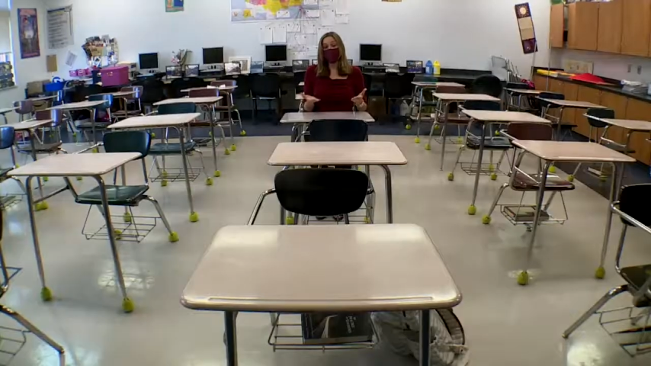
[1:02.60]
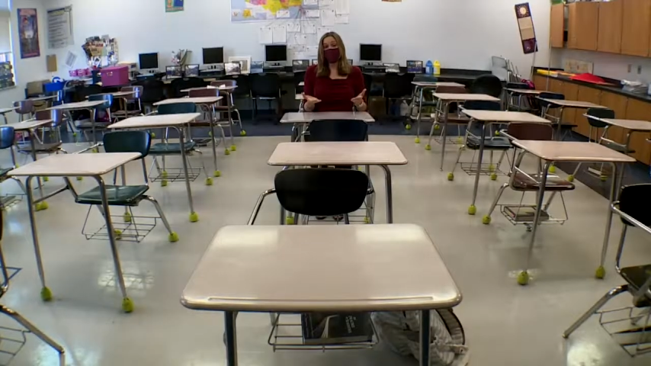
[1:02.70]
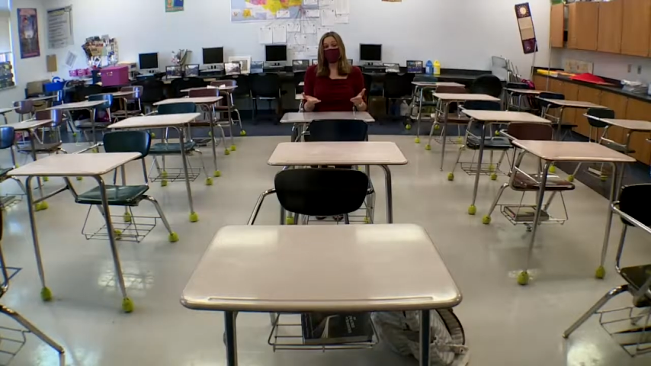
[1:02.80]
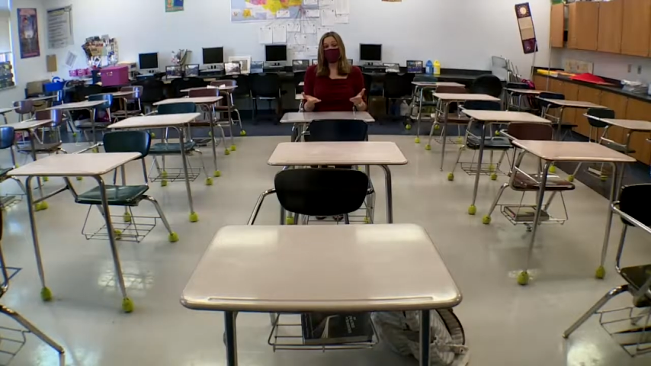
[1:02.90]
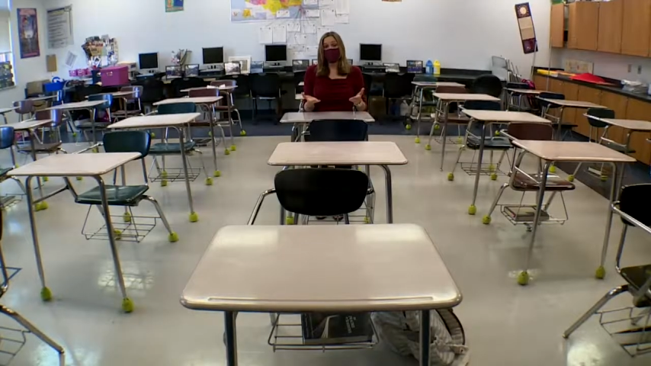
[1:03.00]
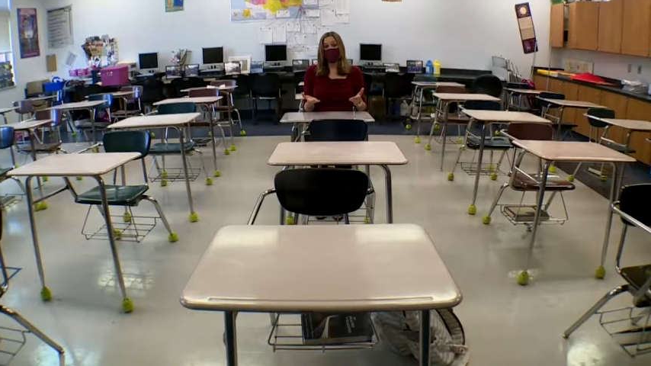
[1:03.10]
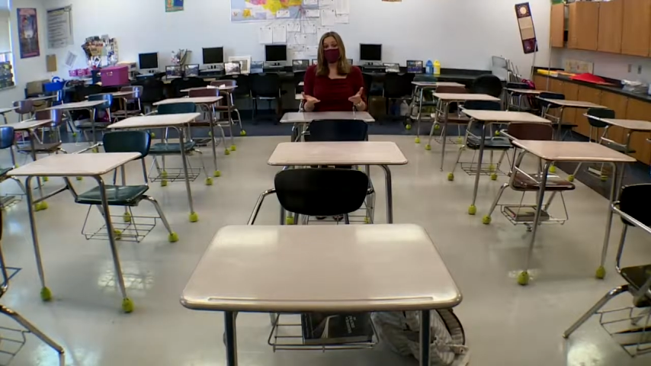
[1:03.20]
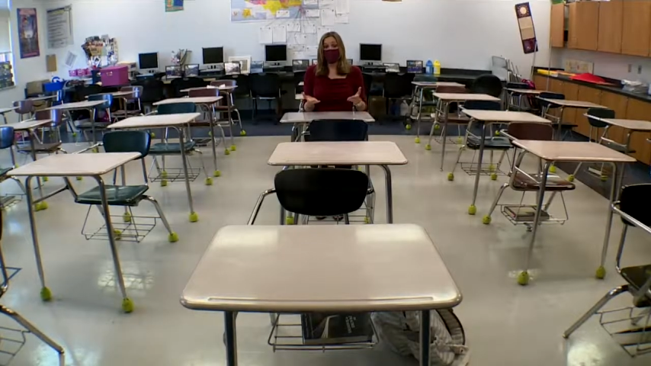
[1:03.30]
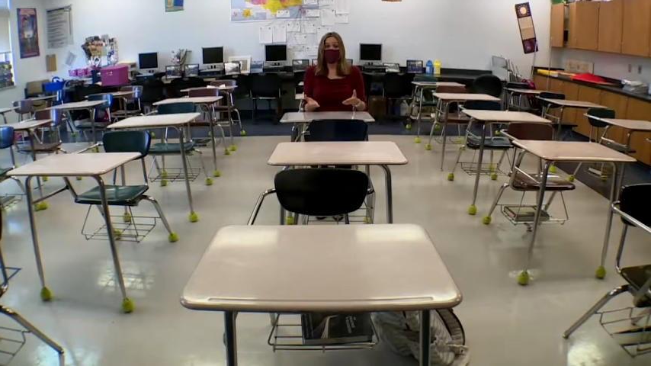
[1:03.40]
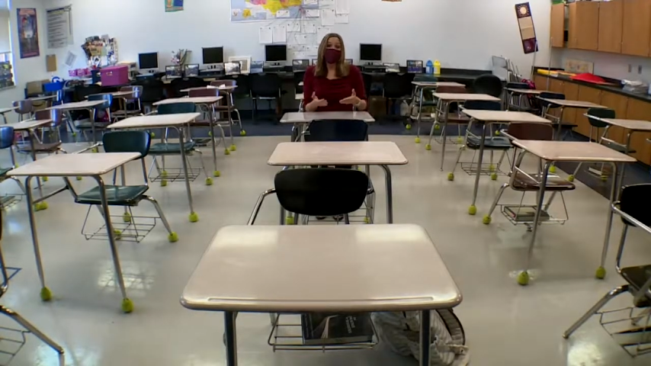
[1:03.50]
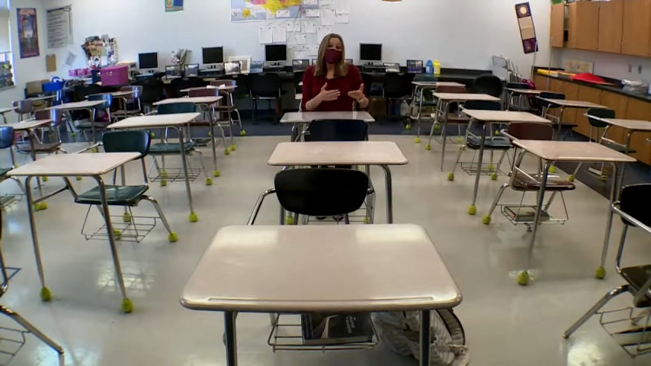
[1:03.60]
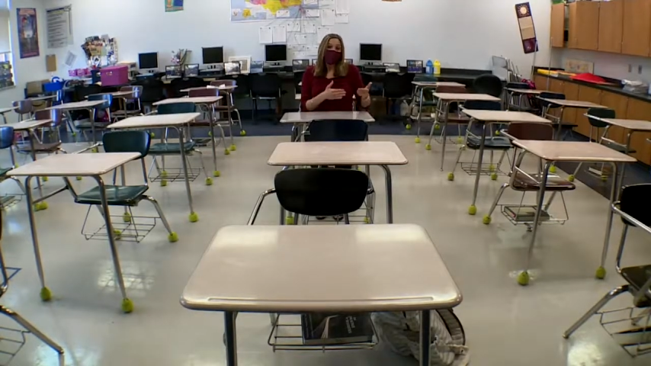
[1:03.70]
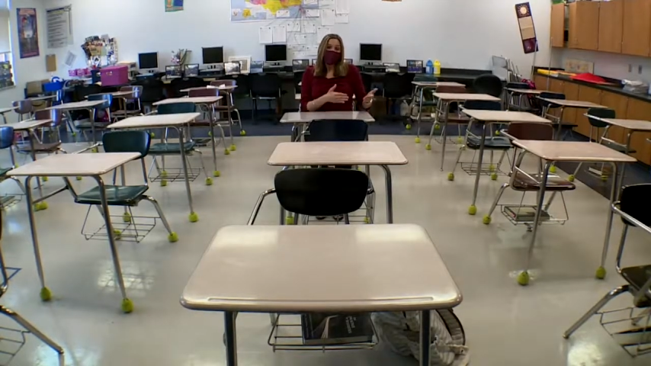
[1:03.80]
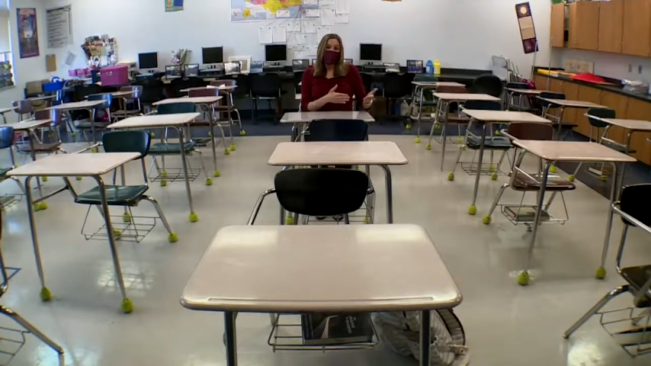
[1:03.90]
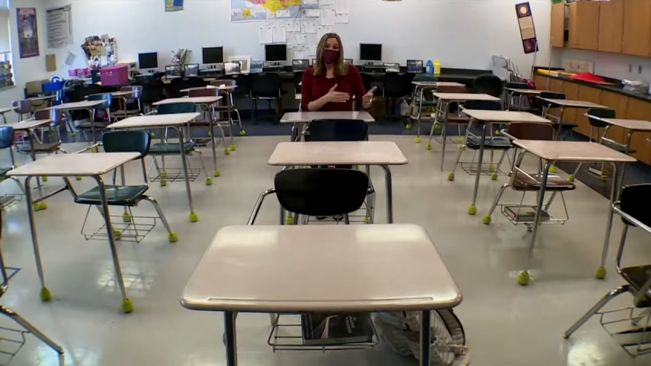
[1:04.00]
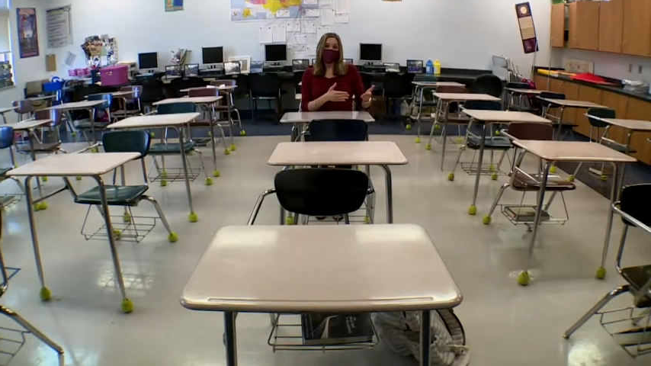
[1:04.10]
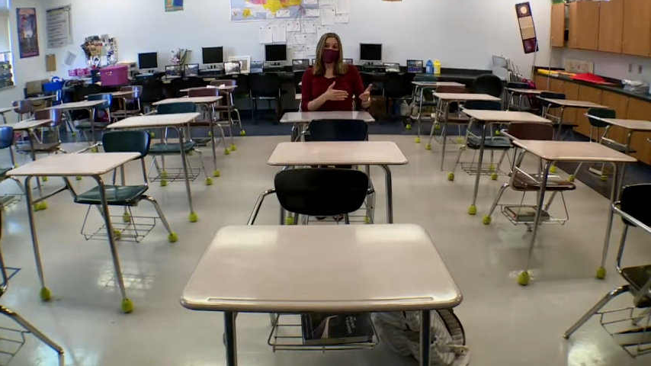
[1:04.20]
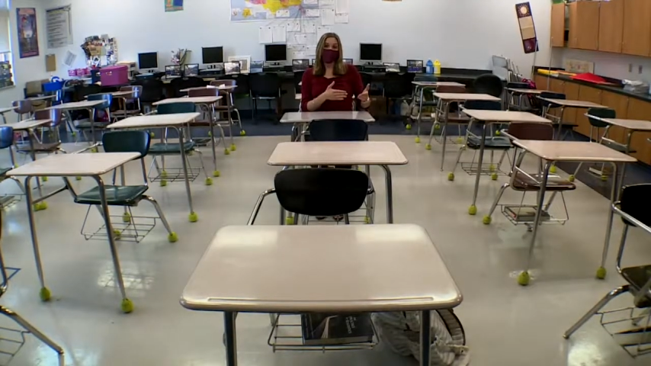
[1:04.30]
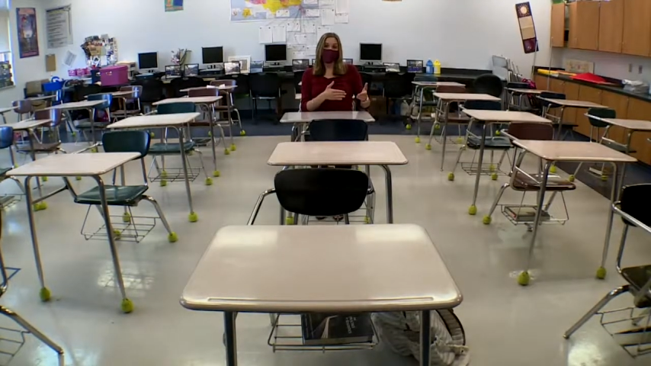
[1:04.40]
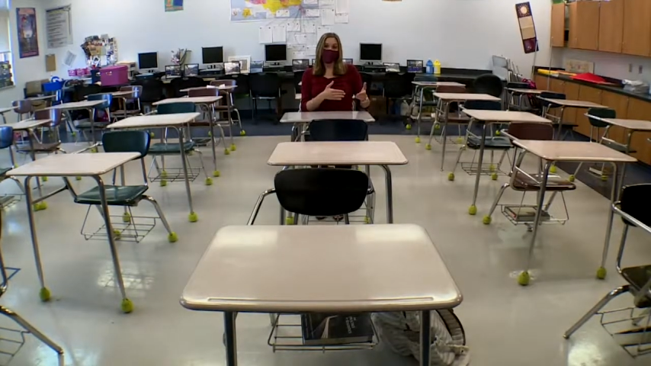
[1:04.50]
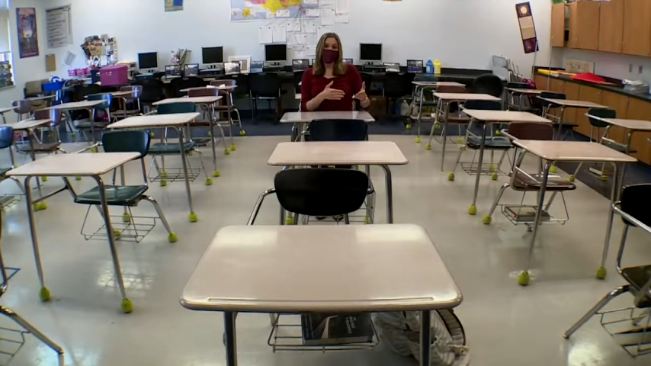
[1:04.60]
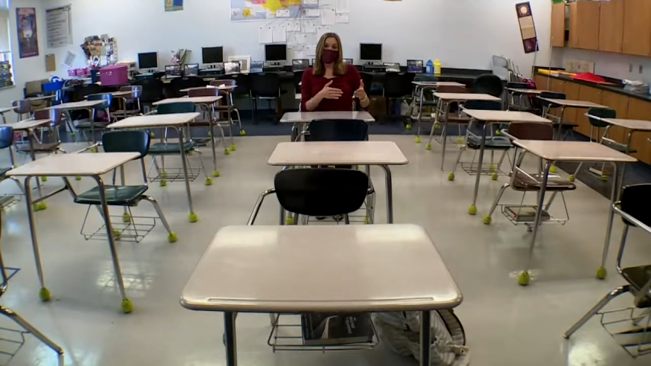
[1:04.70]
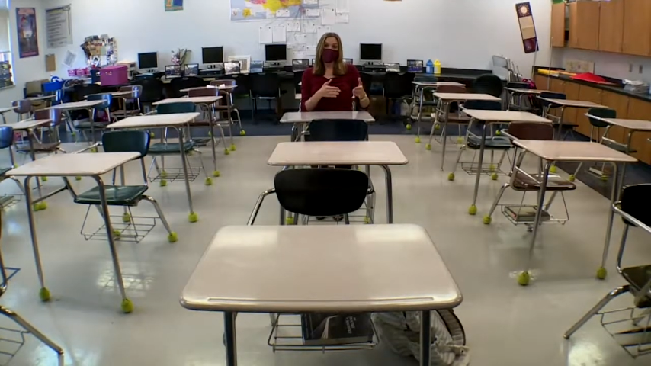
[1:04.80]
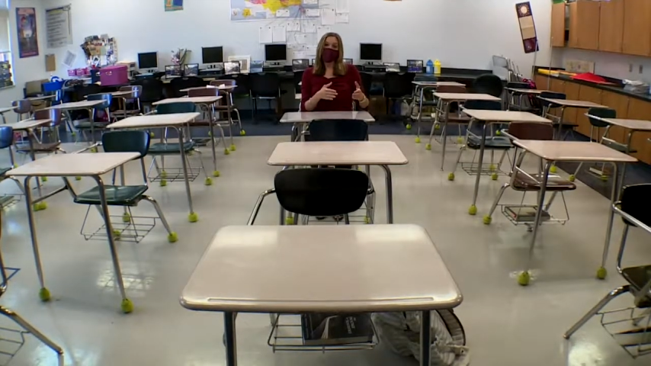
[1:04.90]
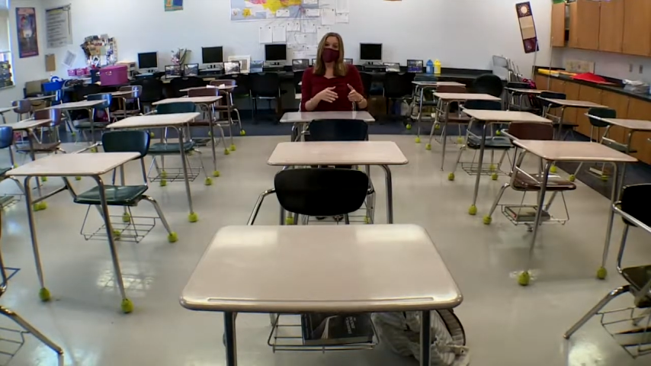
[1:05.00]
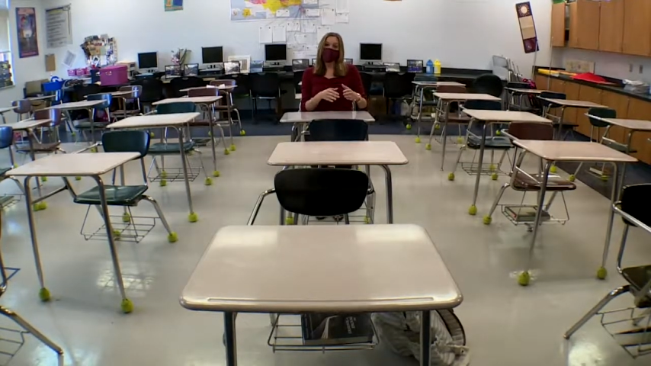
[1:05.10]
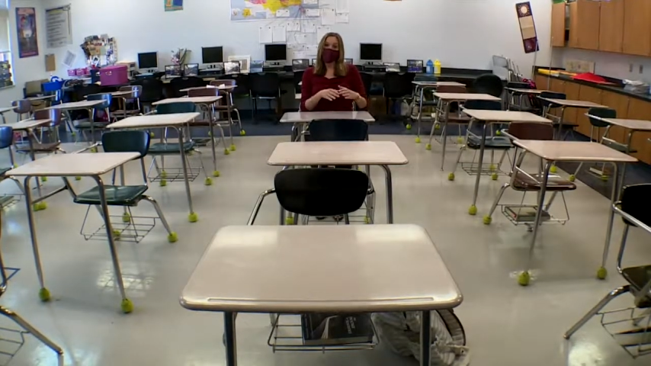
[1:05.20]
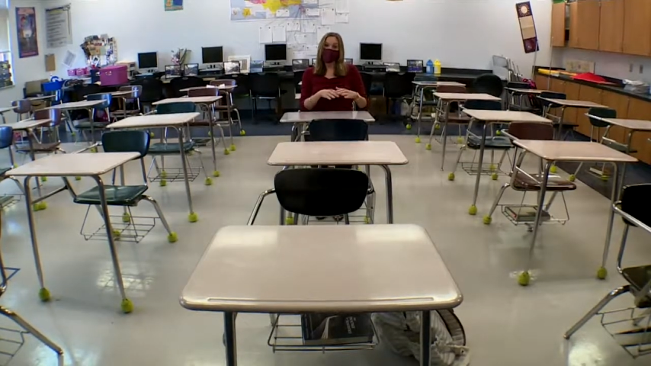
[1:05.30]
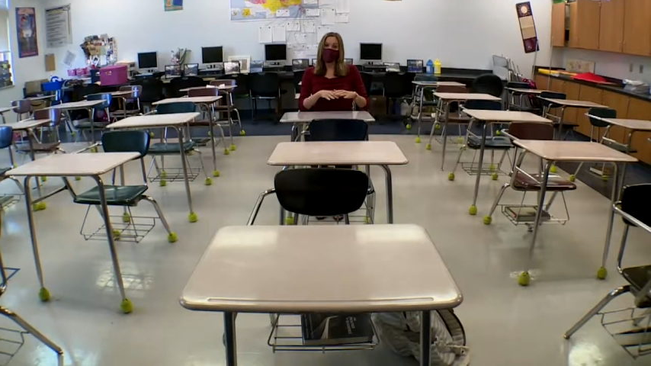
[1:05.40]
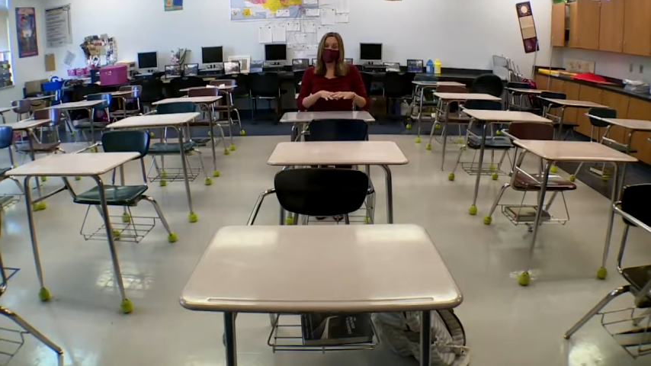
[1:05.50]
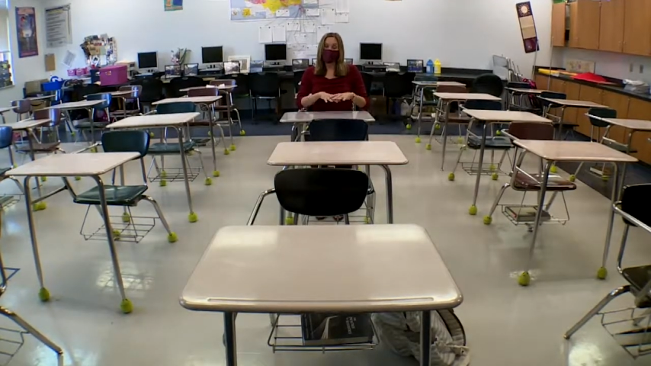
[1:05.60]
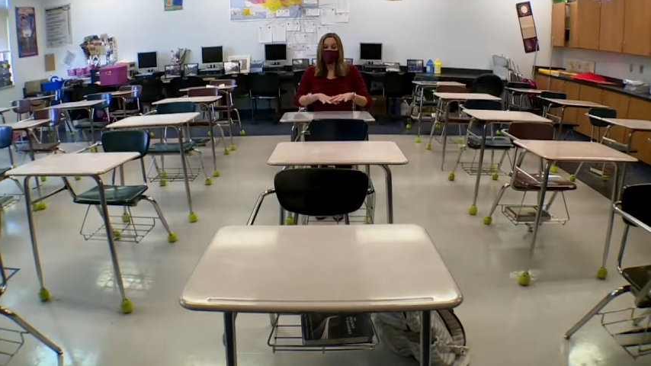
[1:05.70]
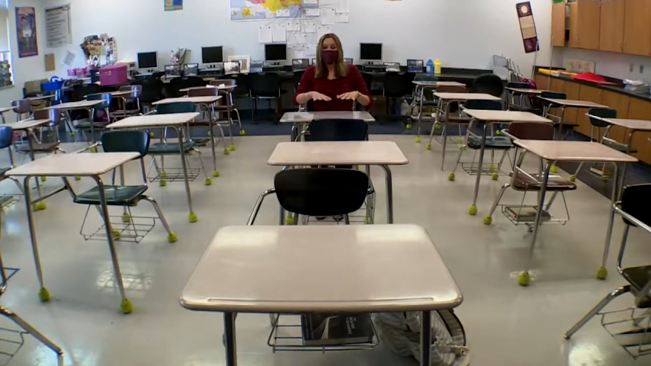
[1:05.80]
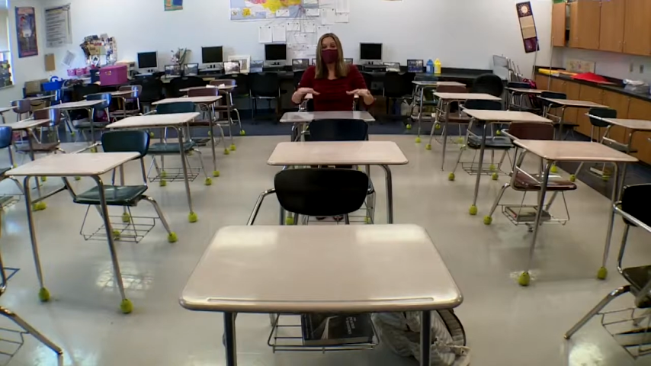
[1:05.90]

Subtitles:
No face is visible, so there are no lips to read.